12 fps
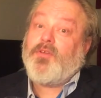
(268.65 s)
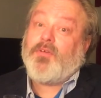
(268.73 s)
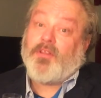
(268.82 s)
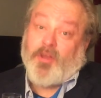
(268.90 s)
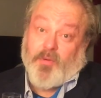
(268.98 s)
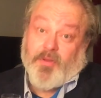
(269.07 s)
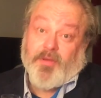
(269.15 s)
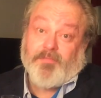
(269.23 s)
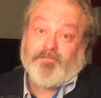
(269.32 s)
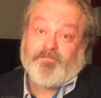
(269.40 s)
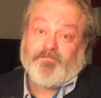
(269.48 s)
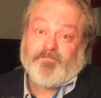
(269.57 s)
can lower them.
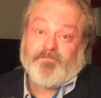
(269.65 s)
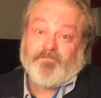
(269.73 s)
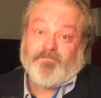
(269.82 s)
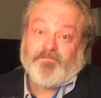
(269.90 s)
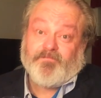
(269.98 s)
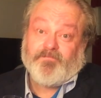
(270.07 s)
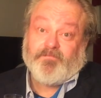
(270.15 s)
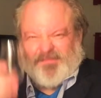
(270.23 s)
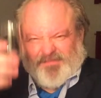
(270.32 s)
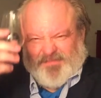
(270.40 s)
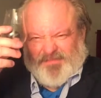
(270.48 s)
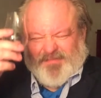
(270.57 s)

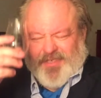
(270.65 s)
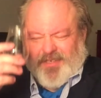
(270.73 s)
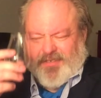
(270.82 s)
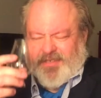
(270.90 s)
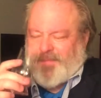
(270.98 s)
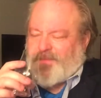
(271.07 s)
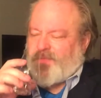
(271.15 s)
Till next time.